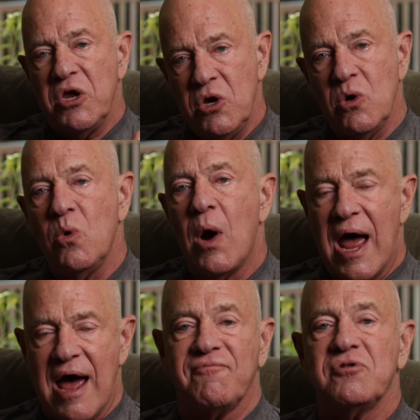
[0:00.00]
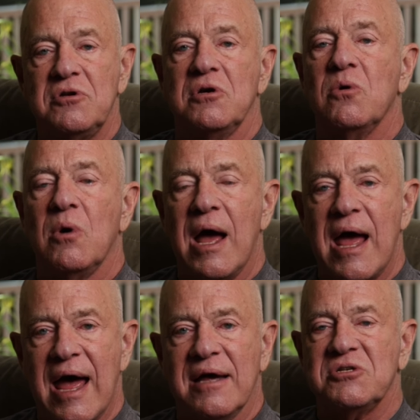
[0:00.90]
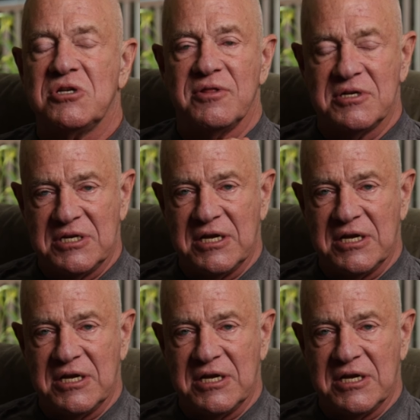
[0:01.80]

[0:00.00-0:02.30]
what you have to do as the